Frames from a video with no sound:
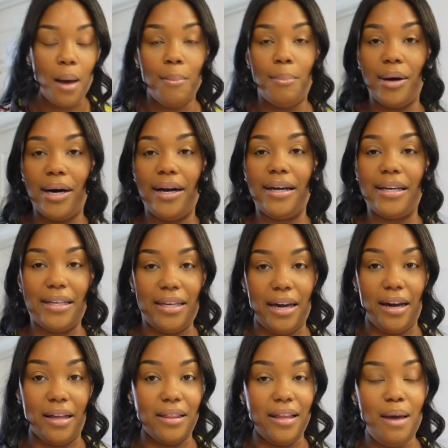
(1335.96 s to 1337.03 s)
But
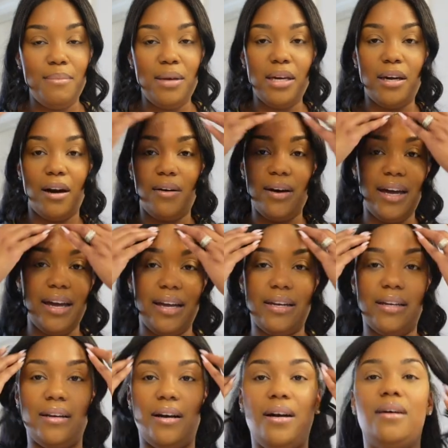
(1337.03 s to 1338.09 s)
yeah, let me go ahead
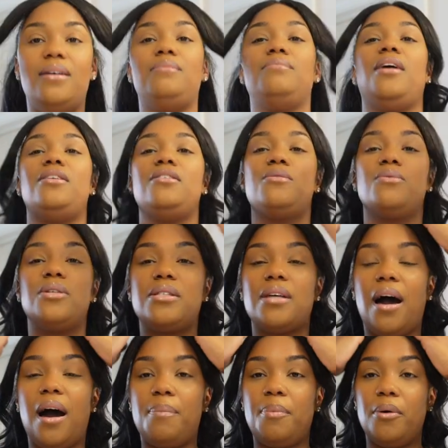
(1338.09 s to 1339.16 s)
and I just wanted to
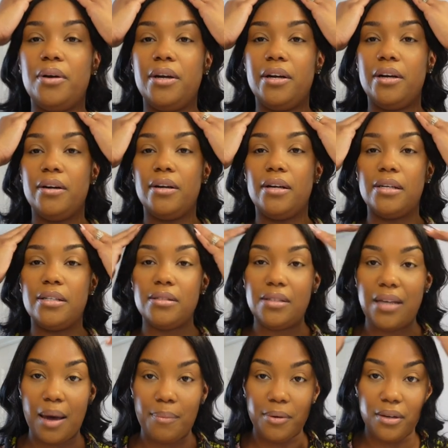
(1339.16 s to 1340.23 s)
hop on here and
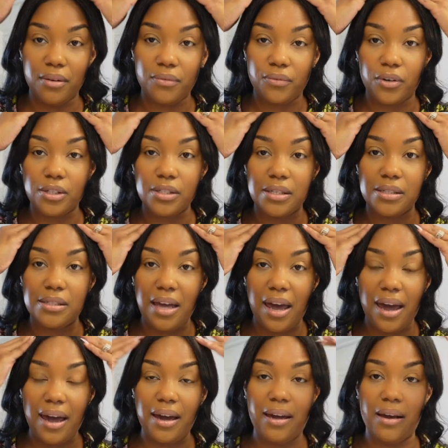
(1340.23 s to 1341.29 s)
tap in for
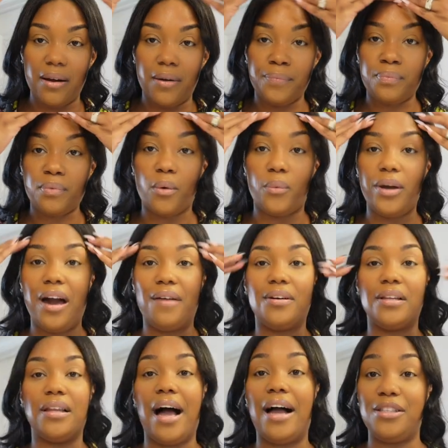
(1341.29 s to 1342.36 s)
today. We have a
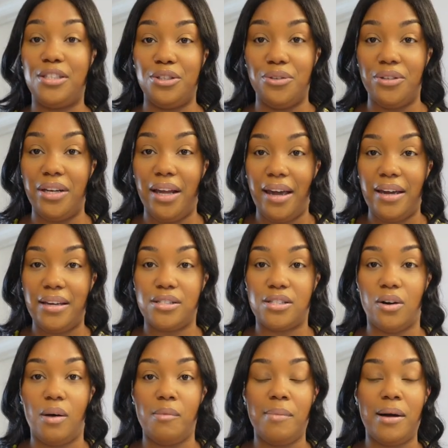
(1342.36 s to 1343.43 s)
lot to do today. So
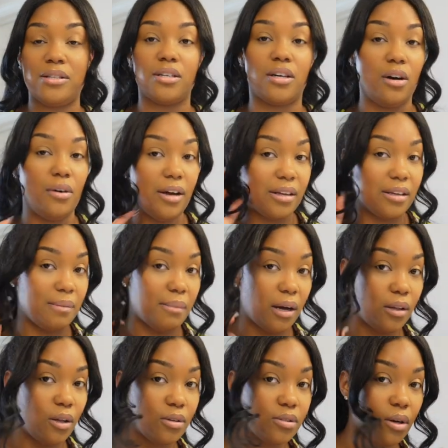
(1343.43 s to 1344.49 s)
I'm about to go ahead and get my
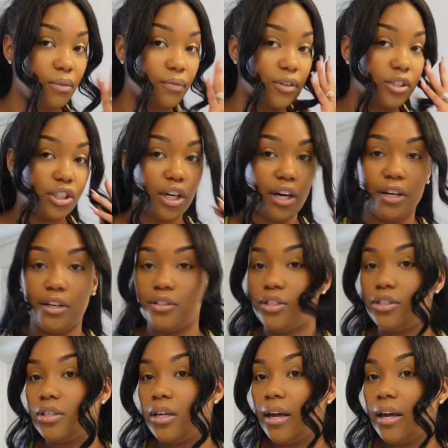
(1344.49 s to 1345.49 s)
clothes on for church.